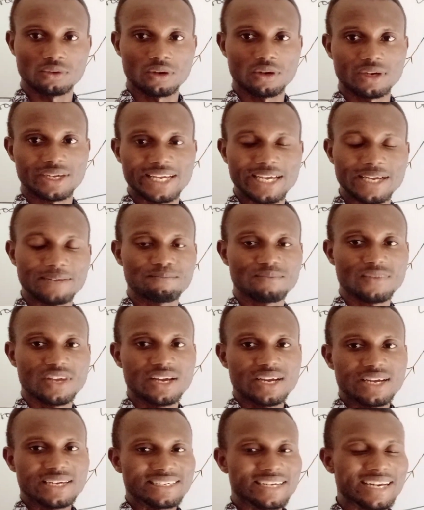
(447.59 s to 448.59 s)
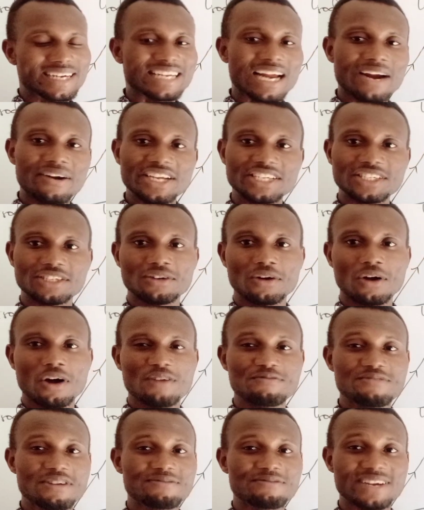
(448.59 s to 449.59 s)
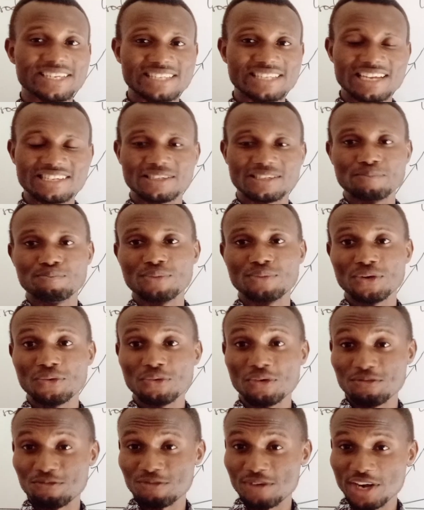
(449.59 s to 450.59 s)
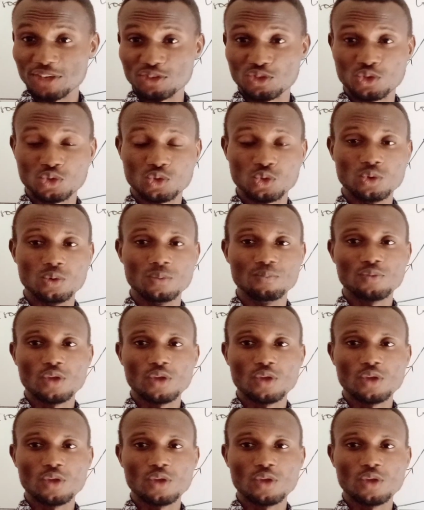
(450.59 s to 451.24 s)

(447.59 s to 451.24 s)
Okay, the direction of a vector simply refers to